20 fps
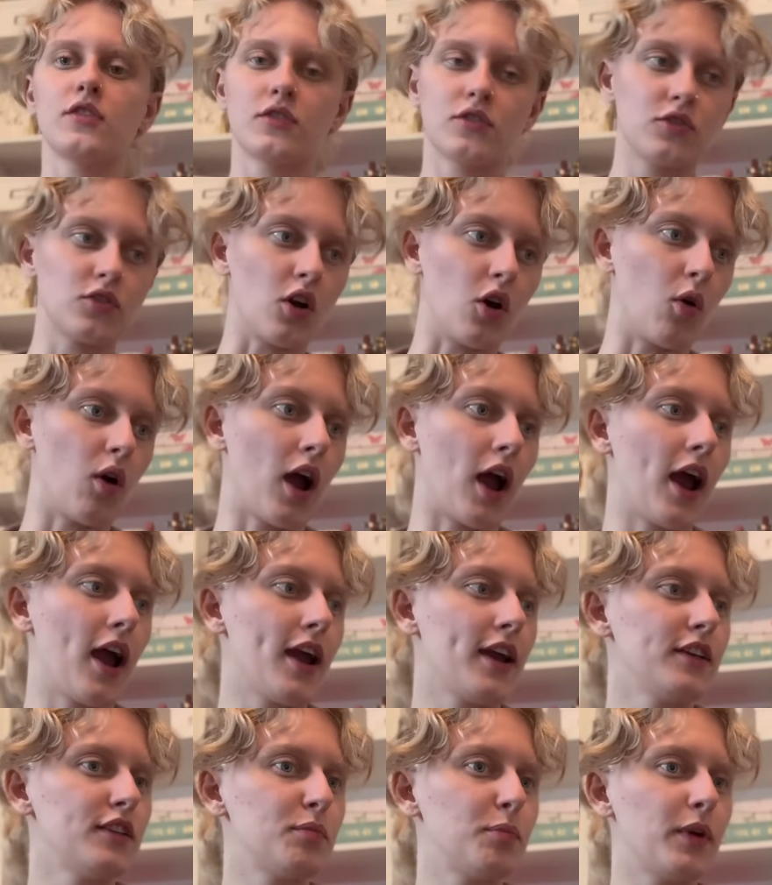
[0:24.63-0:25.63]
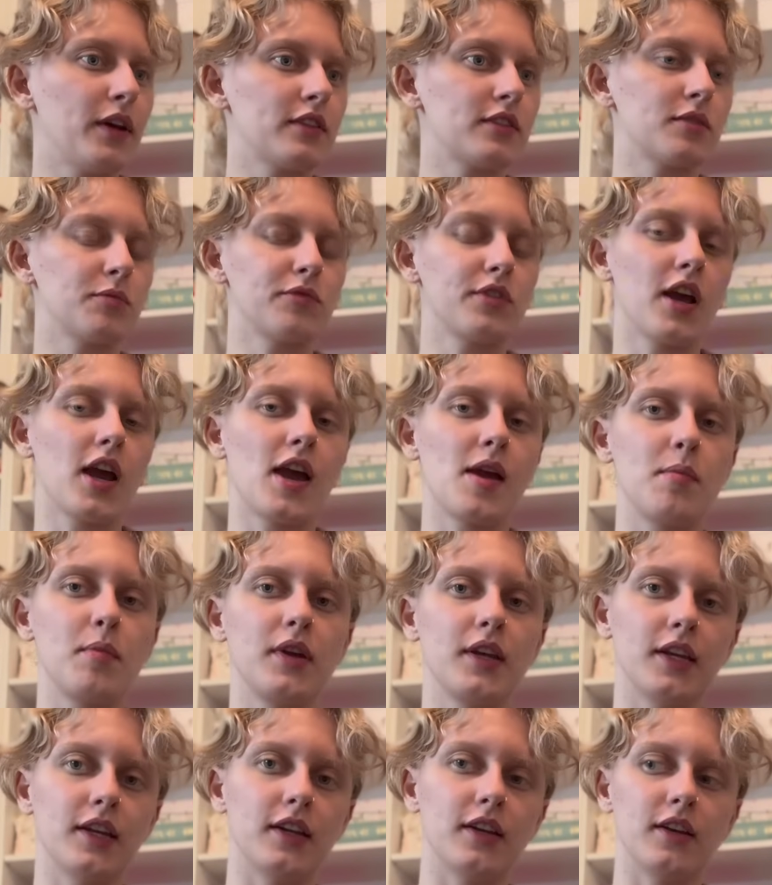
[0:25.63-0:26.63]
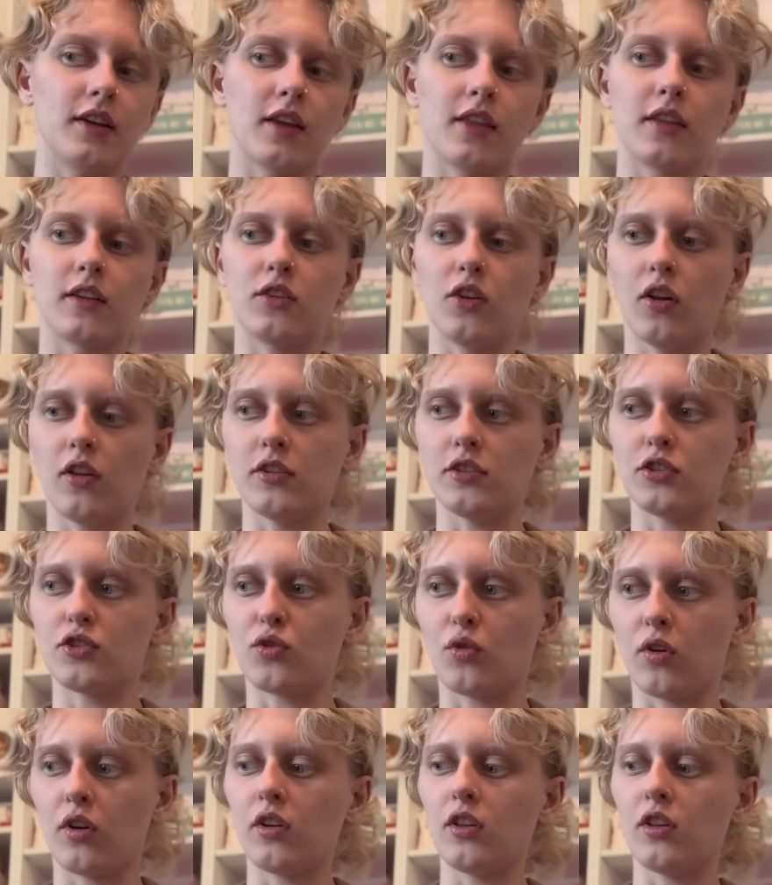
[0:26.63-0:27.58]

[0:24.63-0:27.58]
So I spent some time in the dollar store